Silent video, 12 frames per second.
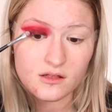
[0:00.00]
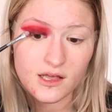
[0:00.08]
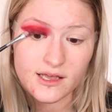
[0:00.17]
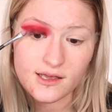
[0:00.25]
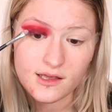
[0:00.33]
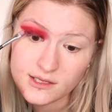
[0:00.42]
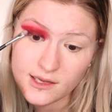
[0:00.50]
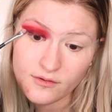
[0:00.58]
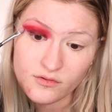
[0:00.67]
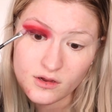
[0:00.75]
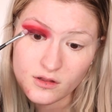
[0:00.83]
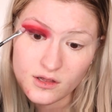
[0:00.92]
Like, it's
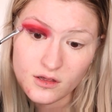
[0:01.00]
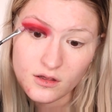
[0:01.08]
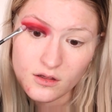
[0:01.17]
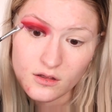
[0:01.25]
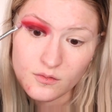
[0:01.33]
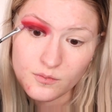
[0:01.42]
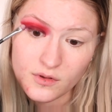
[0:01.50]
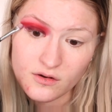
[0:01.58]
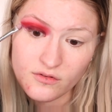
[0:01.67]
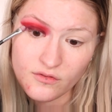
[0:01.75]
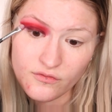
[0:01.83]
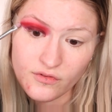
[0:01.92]
definitely
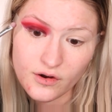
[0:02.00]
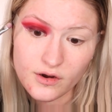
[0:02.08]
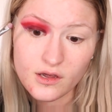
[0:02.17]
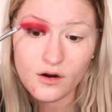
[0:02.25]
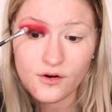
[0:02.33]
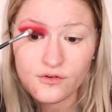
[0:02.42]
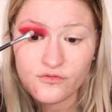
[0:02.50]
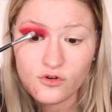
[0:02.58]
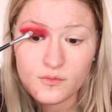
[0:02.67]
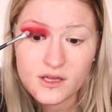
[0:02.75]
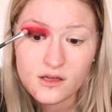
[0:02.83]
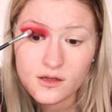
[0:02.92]
been very hard
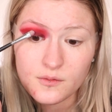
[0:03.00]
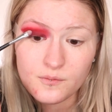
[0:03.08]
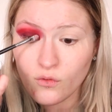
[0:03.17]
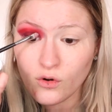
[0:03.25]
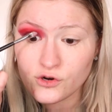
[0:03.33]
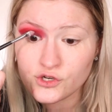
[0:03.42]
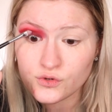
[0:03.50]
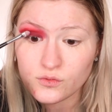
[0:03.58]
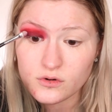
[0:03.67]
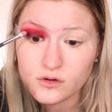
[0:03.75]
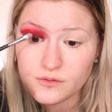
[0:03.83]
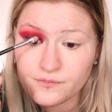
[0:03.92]
for me, for
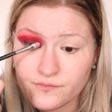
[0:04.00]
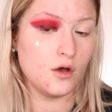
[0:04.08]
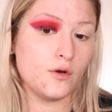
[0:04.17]
sure.